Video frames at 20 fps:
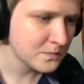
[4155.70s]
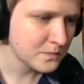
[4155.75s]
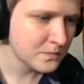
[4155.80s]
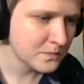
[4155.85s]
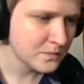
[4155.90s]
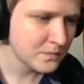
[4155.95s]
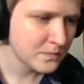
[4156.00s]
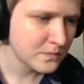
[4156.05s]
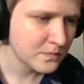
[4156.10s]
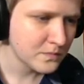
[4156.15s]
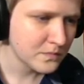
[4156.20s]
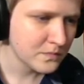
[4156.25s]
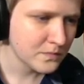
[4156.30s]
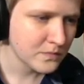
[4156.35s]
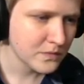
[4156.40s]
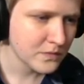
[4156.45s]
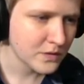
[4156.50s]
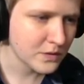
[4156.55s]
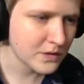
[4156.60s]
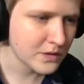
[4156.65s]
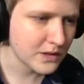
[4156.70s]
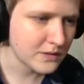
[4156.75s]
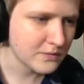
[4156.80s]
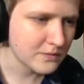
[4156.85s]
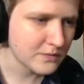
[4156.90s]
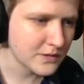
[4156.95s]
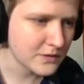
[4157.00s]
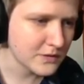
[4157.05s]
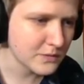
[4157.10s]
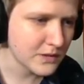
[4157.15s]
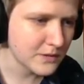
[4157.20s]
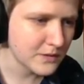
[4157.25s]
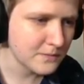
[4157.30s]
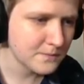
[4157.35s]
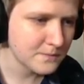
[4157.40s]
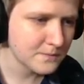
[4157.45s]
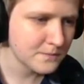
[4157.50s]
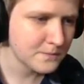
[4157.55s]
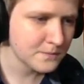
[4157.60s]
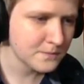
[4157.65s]
Oh, out of the way, okay, I'm late. This Good way.
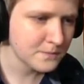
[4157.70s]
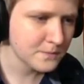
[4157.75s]
work.